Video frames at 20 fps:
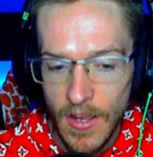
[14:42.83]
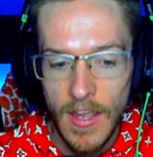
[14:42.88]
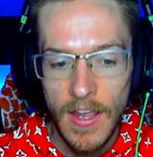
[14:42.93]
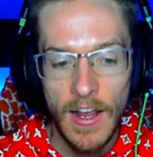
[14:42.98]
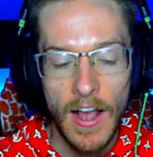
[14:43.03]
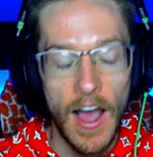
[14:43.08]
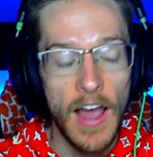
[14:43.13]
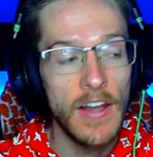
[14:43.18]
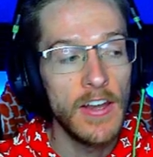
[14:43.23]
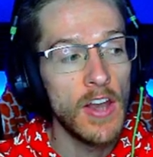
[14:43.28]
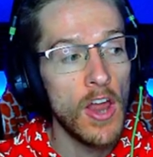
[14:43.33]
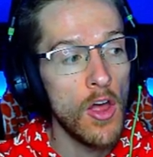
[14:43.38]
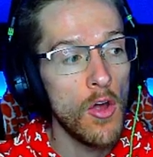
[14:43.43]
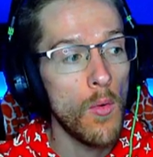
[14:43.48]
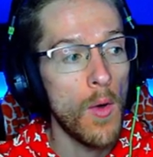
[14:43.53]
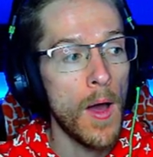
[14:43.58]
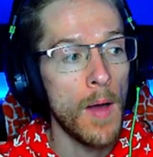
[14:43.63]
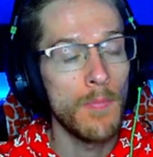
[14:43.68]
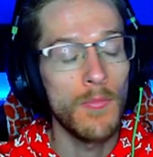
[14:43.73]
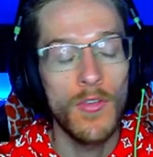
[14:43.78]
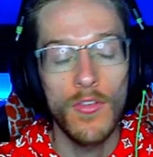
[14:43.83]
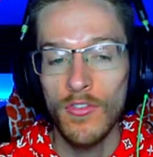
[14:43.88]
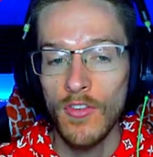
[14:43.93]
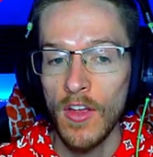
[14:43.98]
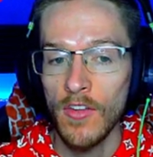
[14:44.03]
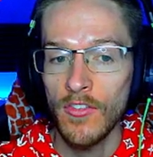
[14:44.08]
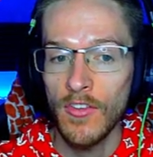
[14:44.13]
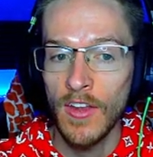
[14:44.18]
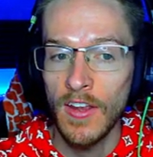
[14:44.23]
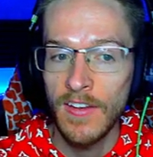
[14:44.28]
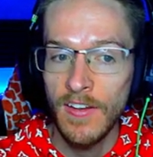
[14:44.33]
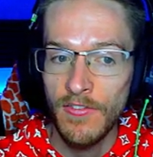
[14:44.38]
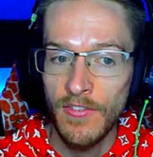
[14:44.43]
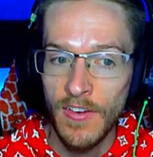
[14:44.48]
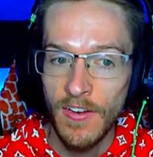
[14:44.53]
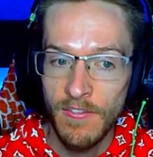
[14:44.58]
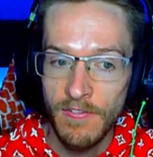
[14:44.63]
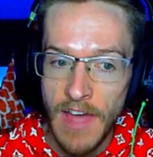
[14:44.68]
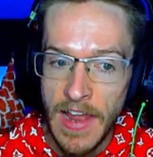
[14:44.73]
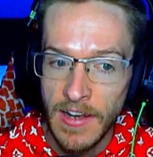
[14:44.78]
I know I'm discussing a different
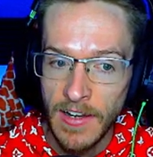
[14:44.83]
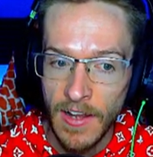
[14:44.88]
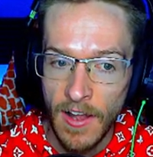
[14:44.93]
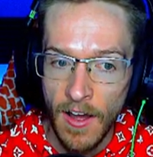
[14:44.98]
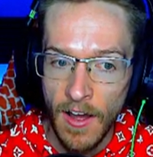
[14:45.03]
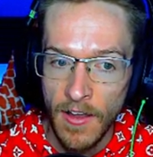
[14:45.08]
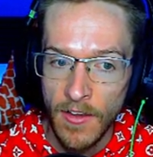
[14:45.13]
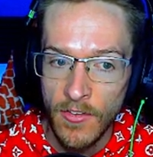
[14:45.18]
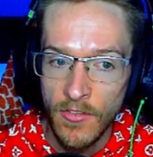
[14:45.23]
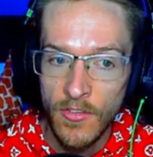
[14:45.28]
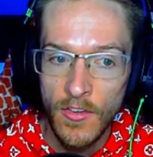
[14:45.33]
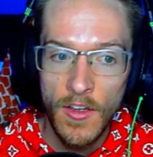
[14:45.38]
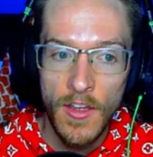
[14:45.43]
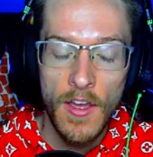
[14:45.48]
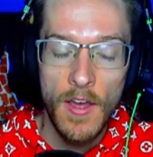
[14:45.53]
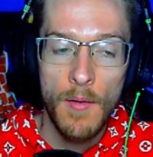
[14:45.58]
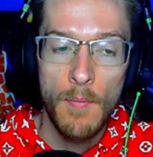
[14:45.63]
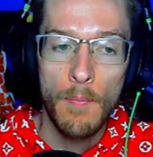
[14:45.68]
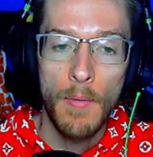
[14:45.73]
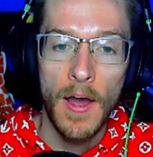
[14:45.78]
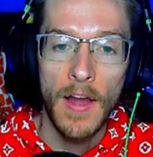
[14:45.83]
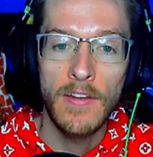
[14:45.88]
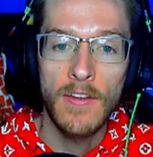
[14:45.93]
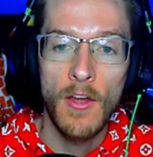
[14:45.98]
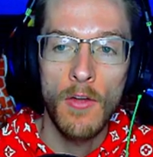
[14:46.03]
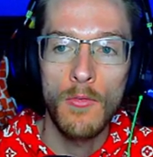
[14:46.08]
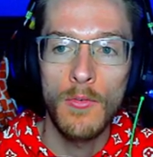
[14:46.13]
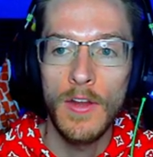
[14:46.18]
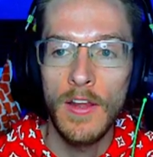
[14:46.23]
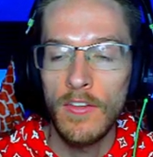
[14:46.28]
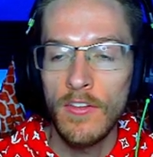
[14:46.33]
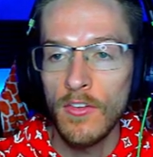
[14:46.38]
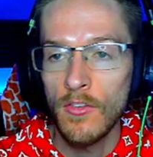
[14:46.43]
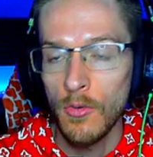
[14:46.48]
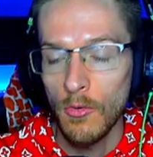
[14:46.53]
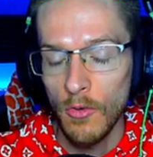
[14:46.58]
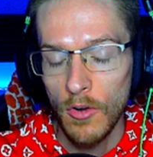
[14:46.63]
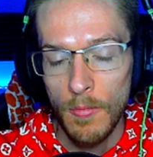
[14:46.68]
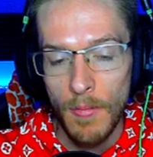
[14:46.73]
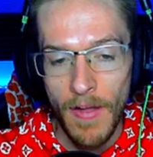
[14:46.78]
event, guys, but I don't need to
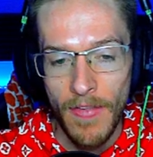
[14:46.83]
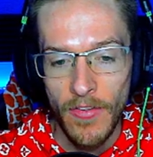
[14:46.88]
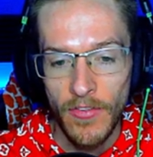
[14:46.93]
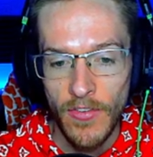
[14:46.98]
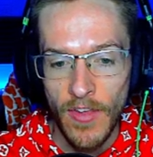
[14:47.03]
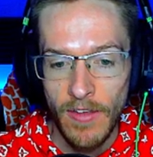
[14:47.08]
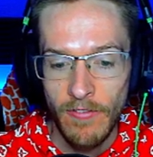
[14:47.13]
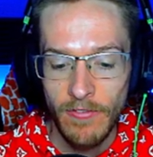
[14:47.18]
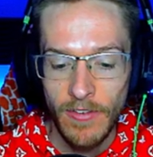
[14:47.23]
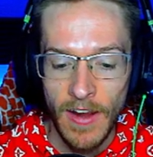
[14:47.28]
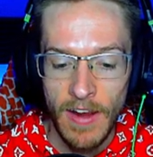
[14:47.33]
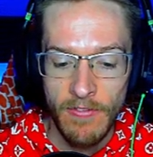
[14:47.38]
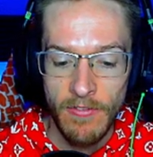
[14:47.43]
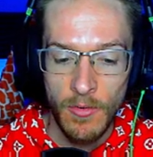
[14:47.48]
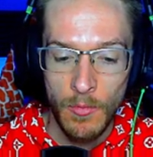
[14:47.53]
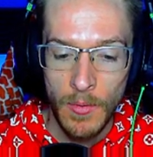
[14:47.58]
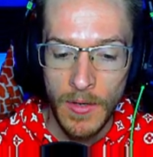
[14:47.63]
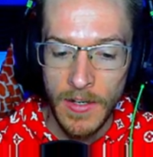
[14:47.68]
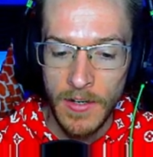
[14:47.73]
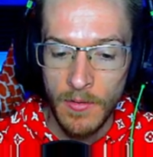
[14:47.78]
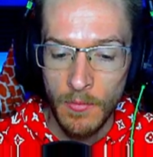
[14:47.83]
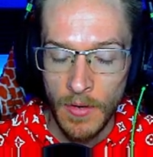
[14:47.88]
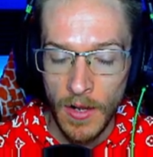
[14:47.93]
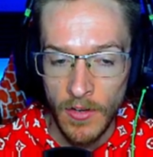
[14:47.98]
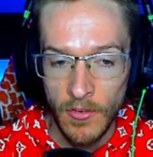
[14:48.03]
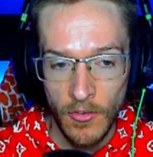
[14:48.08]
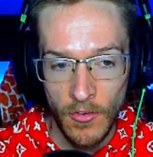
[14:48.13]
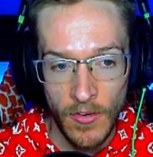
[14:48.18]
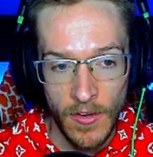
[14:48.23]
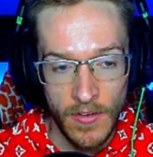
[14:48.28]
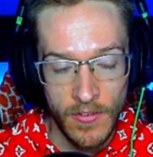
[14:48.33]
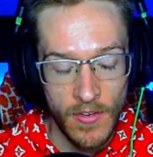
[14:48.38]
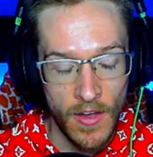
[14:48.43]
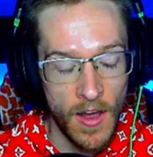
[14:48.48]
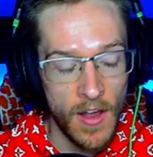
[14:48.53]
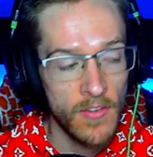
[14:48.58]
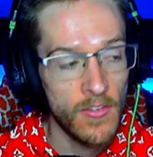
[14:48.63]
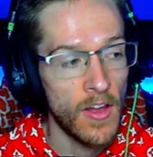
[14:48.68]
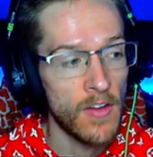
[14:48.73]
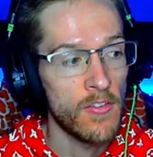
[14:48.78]
talk about the same thing every week when I do these,
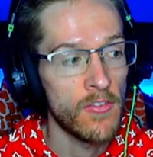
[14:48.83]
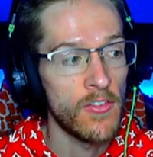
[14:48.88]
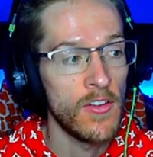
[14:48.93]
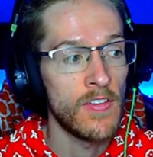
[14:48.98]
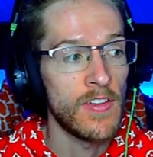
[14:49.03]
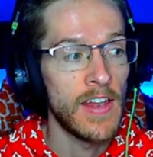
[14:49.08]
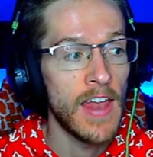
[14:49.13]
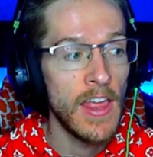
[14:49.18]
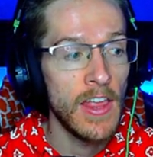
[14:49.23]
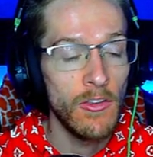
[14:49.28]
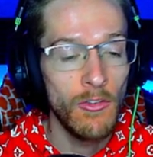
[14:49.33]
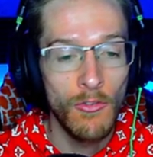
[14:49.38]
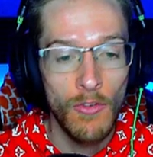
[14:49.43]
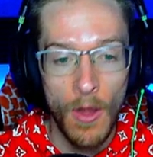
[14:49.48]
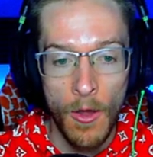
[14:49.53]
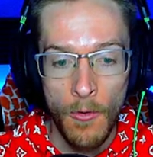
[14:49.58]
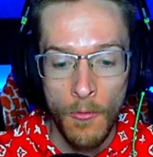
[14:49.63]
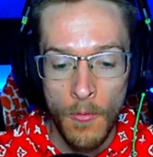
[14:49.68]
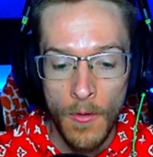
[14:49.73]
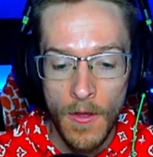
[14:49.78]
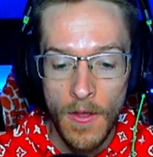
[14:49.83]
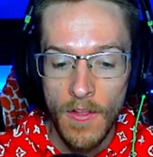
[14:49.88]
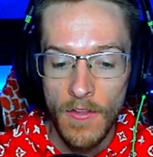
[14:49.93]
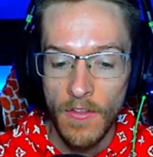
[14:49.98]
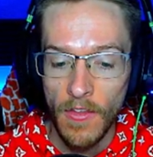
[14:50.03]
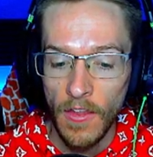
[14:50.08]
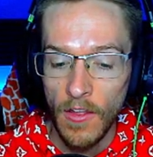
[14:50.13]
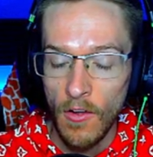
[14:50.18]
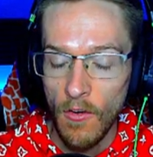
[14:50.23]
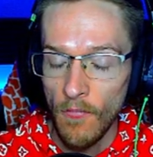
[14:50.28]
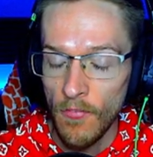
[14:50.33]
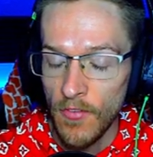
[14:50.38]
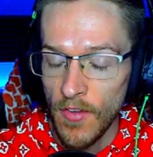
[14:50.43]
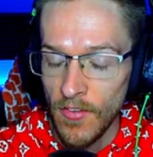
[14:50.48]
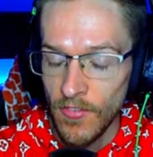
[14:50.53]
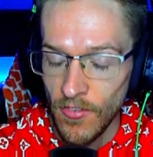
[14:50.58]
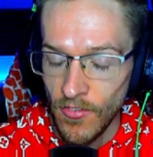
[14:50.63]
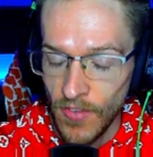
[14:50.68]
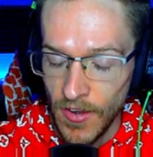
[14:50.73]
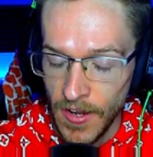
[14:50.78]
guys. I just need to let you know that the
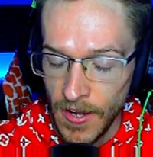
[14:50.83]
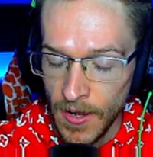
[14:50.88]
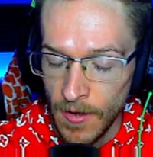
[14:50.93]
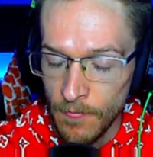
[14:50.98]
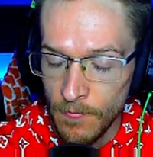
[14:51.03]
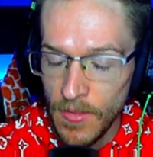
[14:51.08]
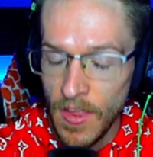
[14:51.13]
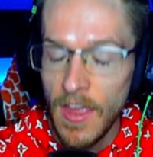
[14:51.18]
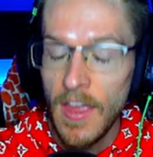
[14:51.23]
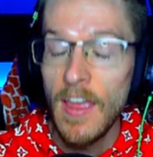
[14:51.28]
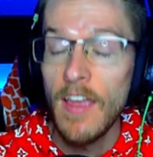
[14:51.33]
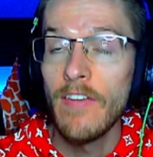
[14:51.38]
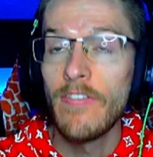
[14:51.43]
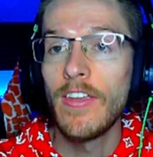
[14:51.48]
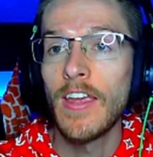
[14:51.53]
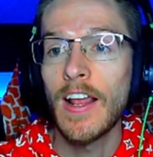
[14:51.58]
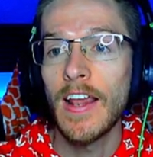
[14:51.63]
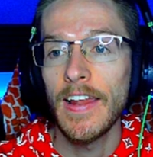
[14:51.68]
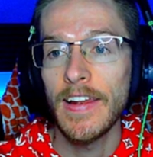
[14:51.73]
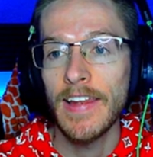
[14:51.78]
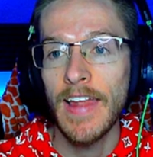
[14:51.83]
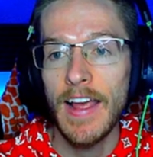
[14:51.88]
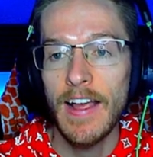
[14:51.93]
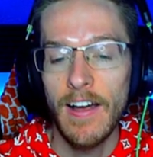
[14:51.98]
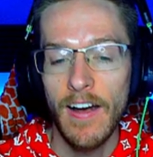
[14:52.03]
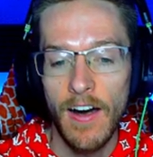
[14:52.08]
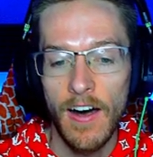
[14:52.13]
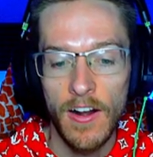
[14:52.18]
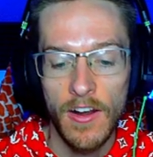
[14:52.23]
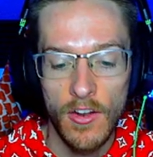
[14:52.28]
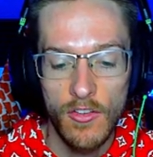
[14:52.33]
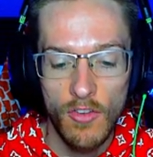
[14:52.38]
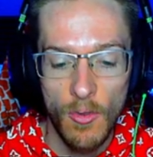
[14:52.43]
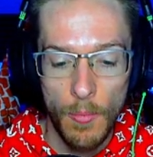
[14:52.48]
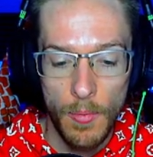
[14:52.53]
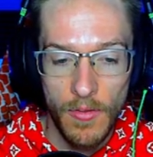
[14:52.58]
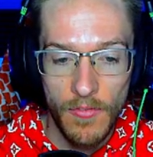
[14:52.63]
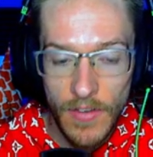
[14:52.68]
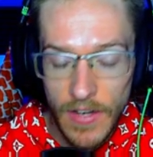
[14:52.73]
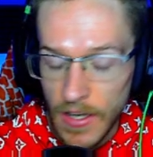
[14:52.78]
contest is here. If you click that card at the top
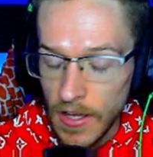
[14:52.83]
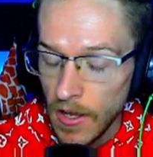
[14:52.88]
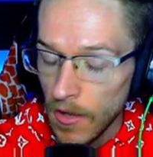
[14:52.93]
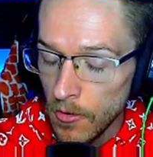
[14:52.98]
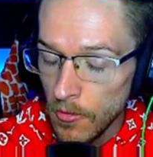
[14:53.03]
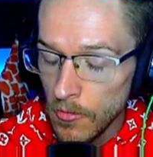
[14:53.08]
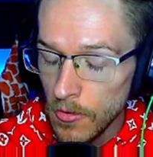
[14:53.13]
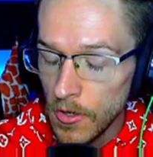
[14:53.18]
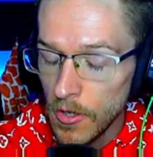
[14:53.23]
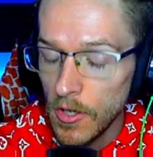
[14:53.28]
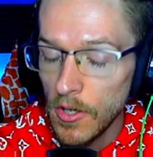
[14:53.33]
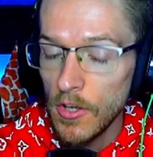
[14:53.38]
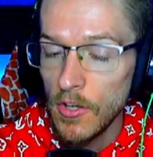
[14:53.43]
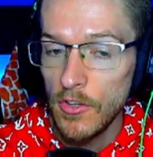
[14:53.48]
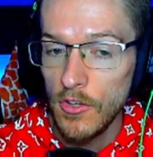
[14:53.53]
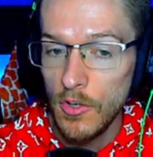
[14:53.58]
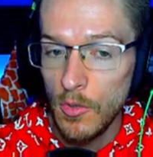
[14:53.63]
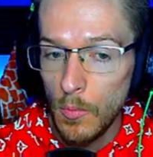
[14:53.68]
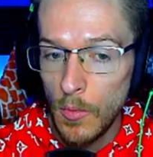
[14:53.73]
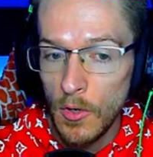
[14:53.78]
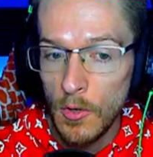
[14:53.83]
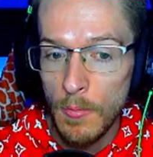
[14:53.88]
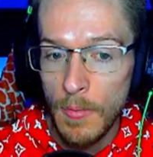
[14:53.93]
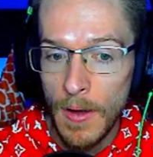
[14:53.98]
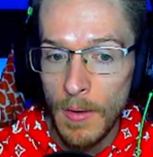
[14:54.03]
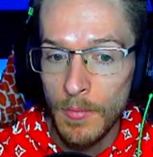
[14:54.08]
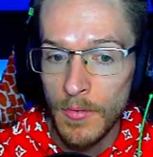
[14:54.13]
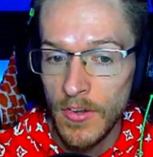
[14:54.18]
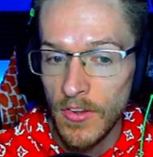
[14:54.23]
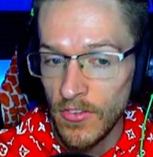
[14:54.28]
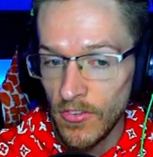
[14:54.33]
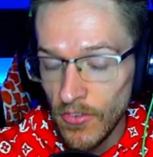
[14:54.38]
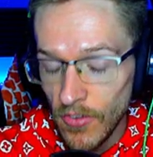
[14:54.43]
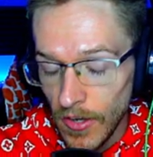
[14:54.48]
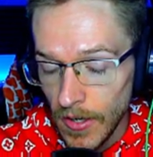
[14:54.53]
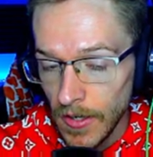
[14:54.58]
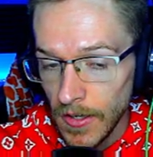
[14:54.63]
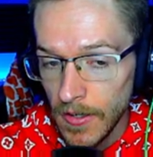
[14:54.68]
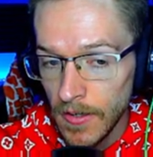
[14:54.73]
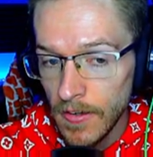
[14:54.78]
of the video, you will be able to
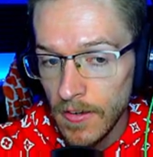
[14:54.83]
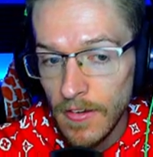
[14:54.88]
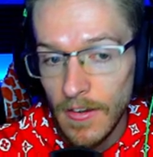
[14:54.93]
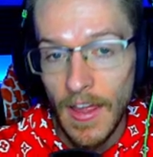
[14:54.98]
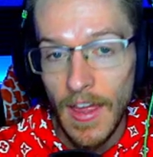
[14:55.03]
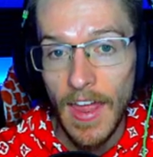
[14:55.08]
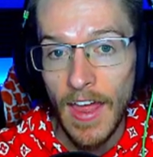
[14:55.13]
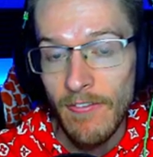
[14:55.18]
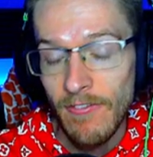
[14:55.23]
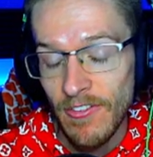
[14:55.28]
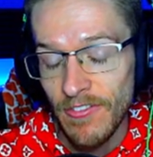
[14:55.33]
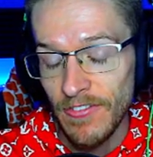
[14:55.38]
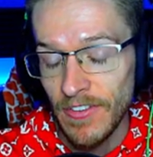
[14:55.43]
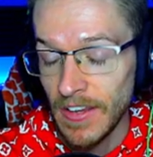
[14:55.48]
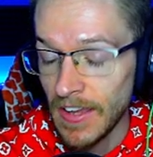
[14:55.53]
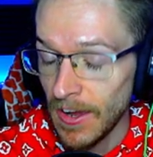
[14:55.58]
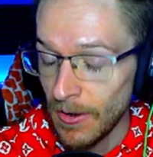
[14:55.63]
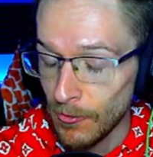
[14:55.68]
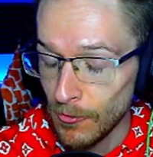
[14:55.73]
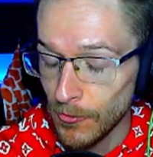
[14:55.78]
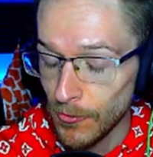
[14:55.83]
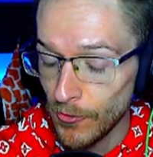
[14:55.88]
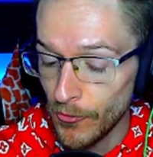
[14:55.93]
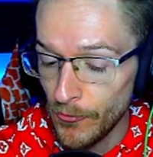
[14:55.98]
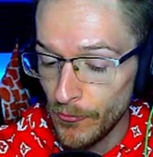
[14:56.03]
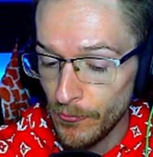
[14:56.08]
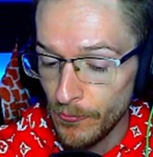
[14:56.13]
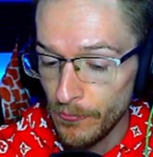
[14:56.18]
see everything else.